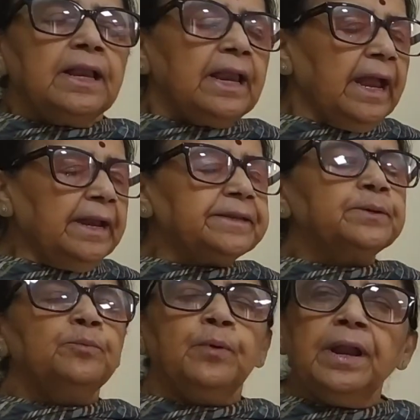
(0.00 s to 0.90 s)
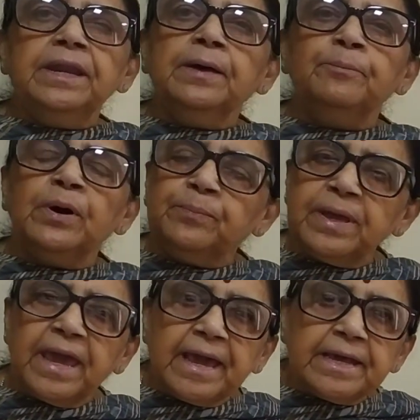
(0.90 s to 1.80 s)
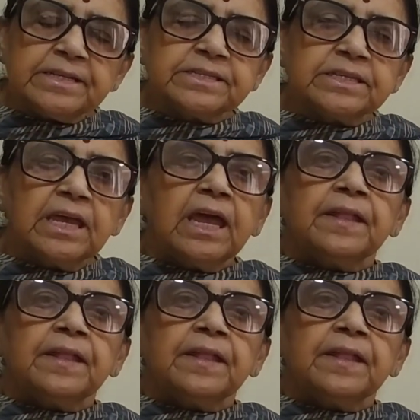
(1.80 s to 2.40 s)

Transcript: let one number be x,